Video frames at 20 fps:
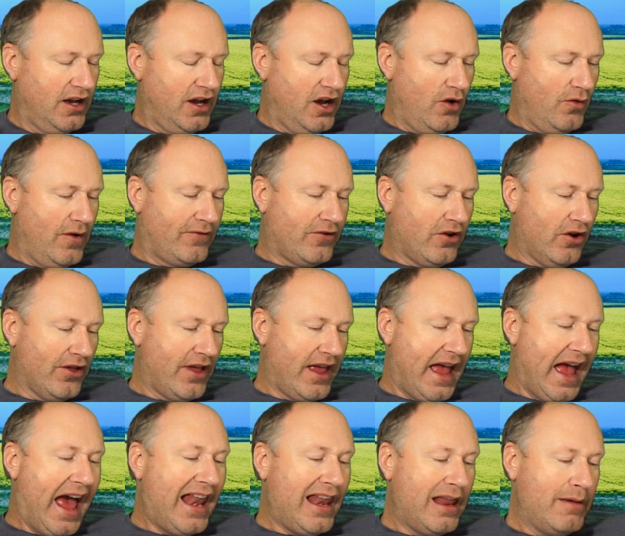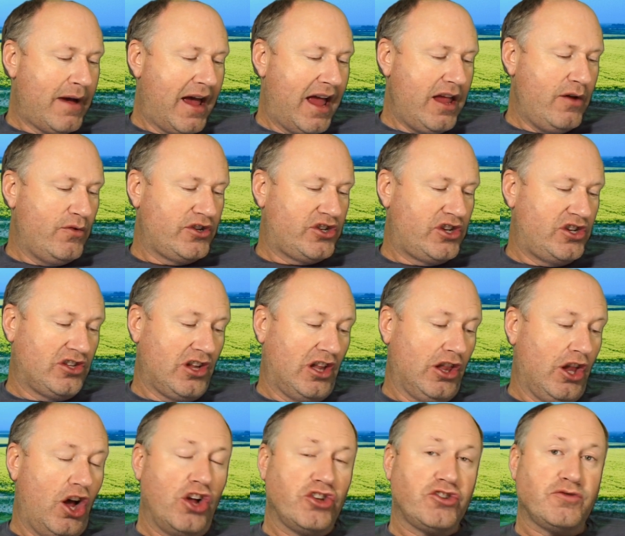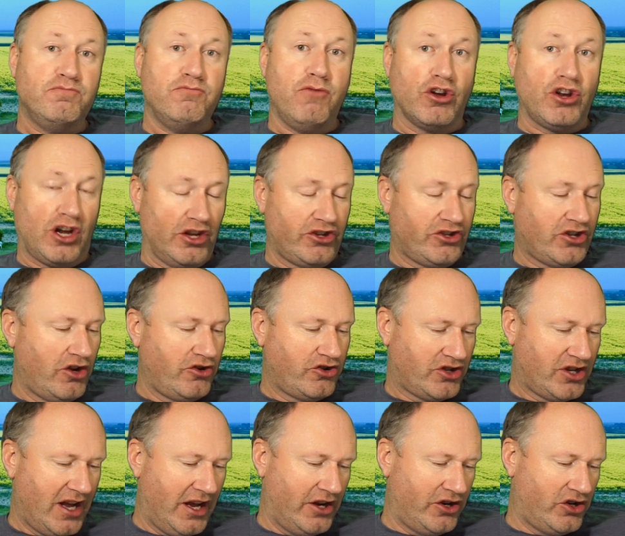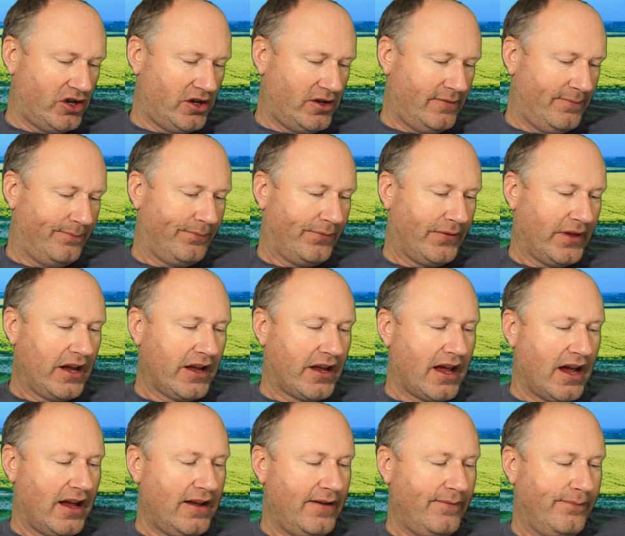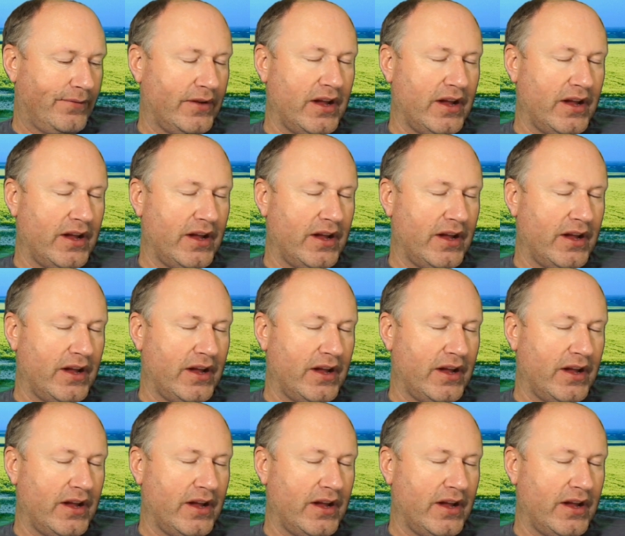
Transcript: We've got the LMA, which is the Large Model Association, okay?